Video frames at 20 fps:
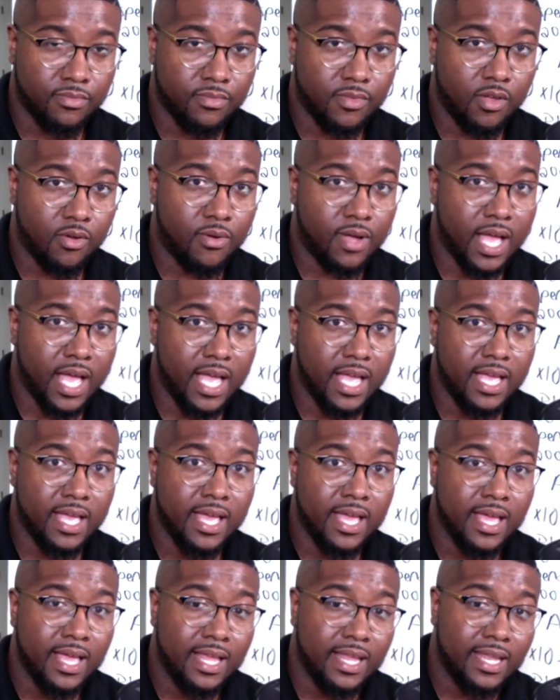Okay?
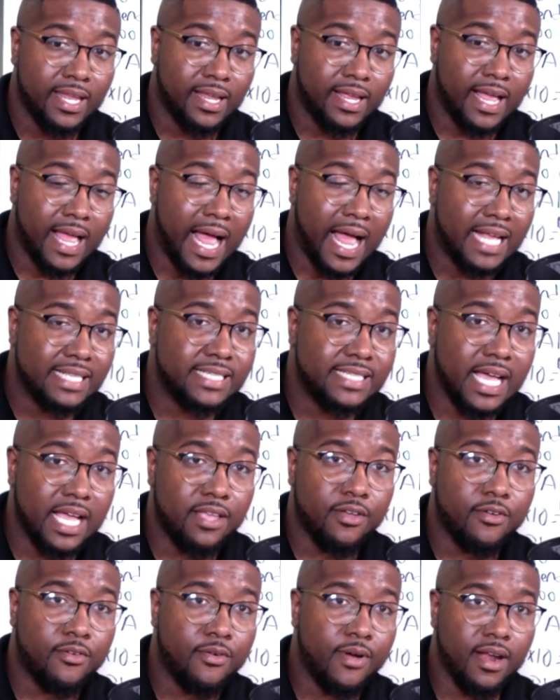Contact
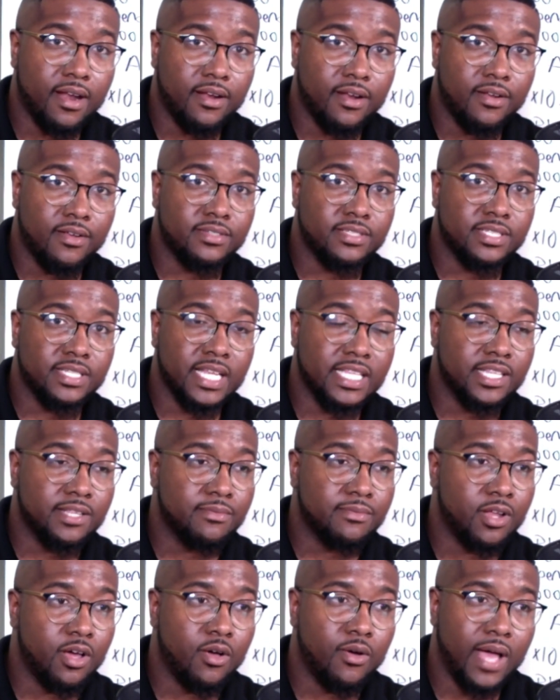your creditors and let
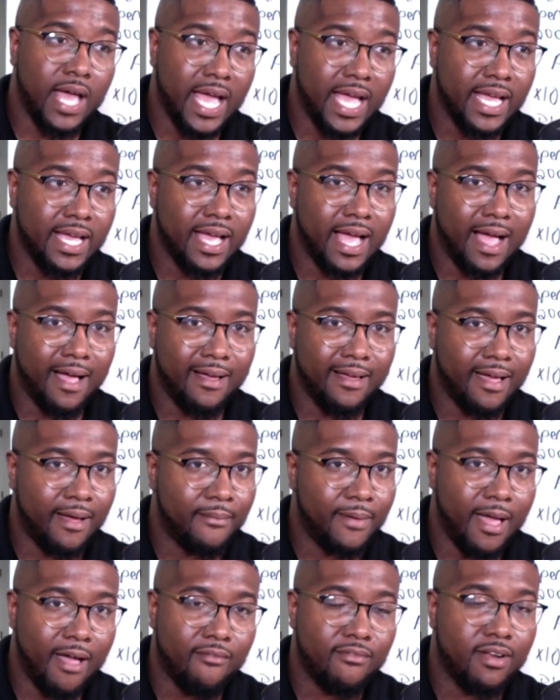them know, hey,
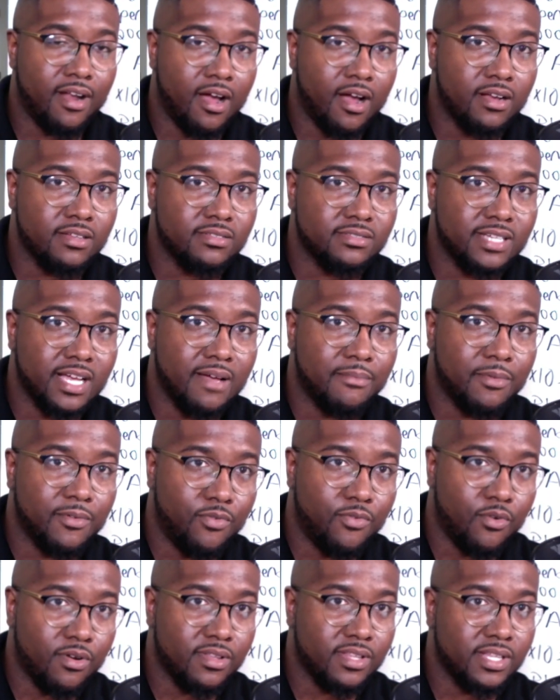I'm having a hard time
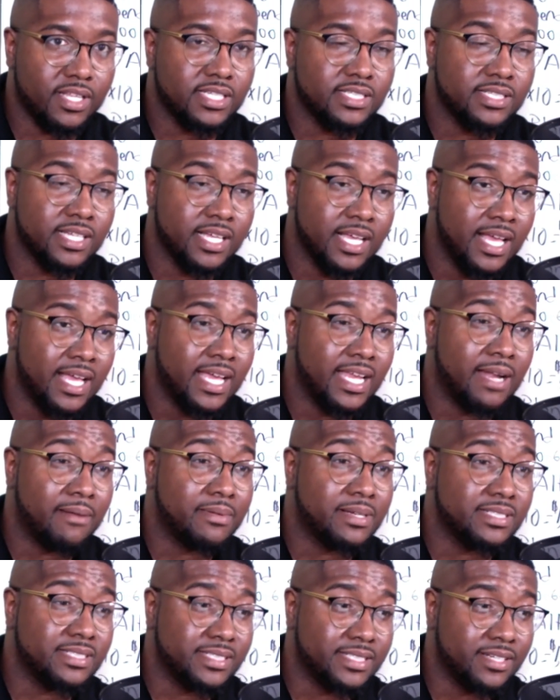affording this and I'm
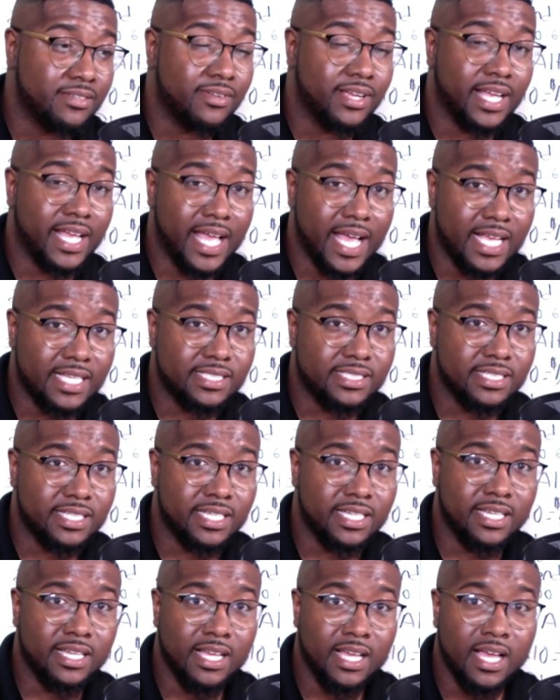considering
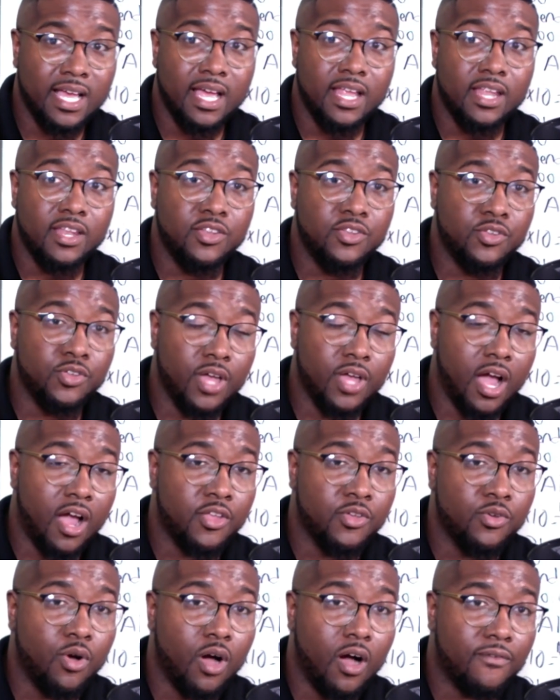canceling. Are
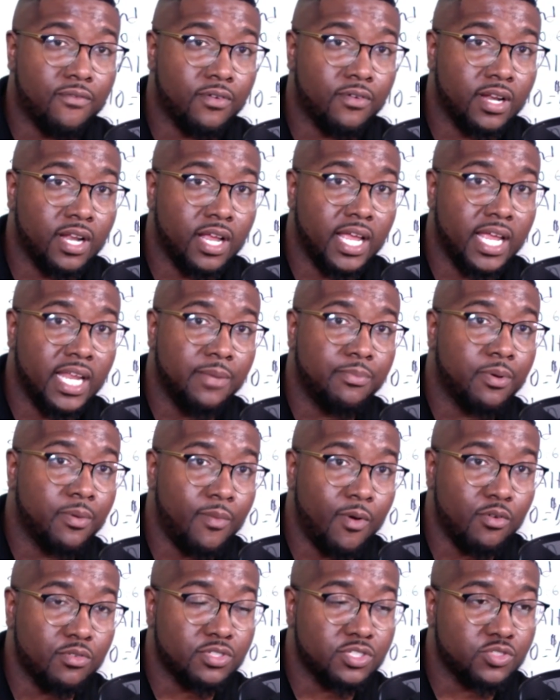you offering any
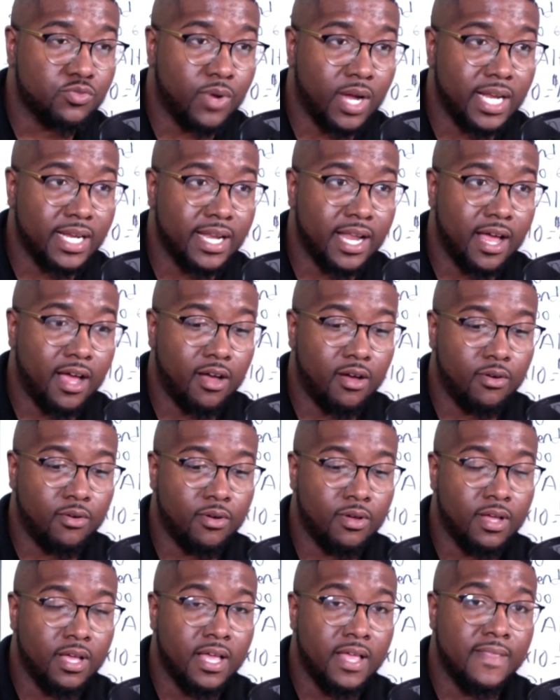promotions right
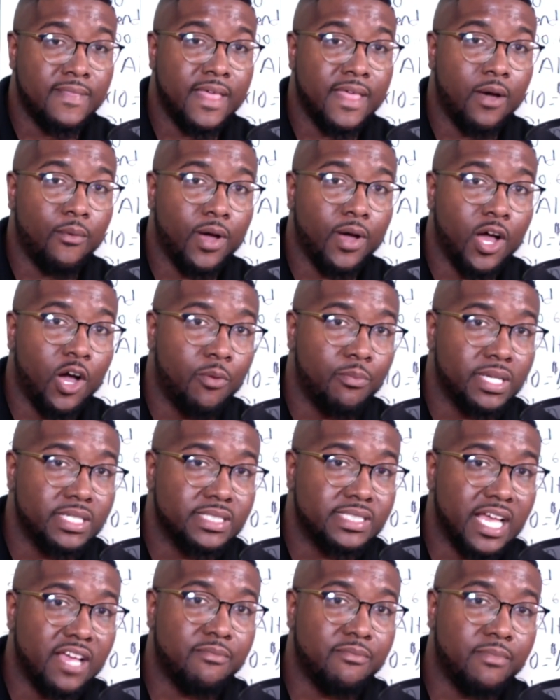now that will help me
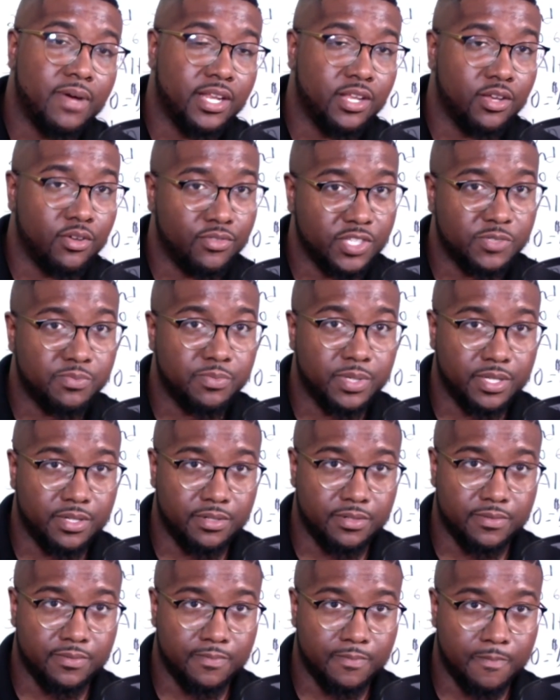save money on this
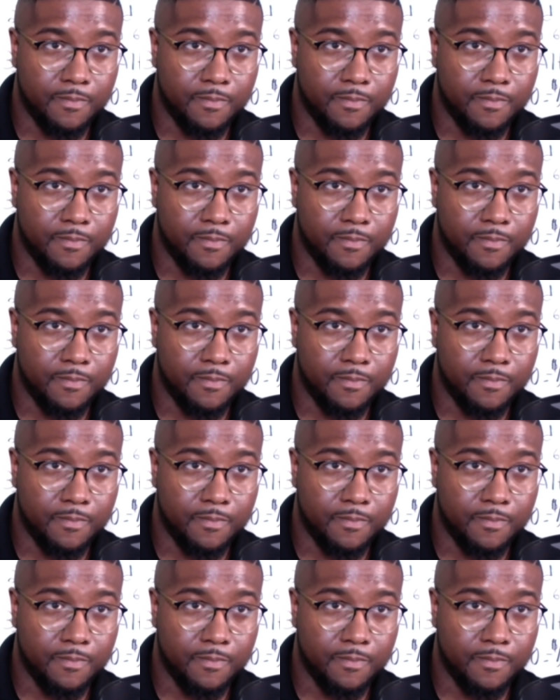bill?